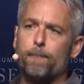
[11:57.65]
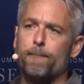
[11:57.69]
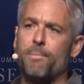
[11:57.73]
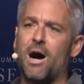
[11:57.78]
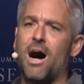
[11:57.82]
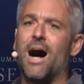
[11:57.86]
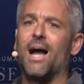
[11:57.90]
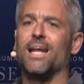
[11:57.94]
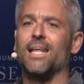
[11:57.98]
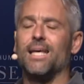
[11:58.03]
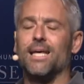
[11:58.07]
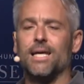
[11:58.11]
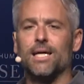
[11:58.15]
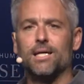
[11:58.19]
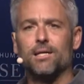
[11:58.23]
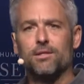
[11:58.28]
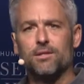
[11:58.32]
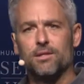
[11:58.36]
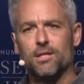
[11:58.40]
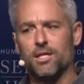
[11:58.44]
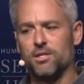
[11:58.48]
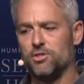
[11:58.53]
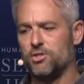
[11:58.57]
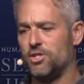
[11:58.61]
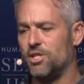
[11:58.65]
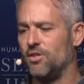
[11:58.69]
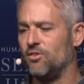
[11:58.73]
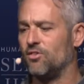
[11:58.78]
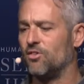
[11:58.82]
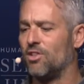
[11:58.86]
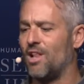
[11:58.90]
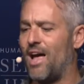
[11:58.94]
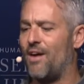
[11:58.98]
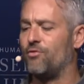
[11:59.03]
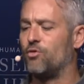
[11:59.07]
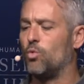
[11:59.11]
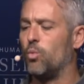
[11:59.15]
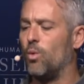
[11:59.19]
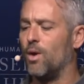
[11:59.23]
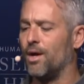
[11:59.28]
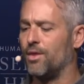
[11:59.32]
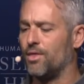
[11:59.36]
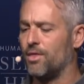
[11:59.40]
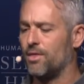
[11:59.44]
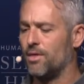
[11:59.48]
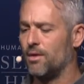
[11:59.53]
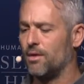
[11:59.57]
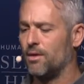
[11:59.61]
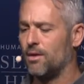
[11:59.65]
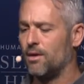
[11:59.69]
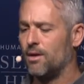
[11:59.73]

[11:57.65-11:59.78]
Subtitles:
body that she's left with.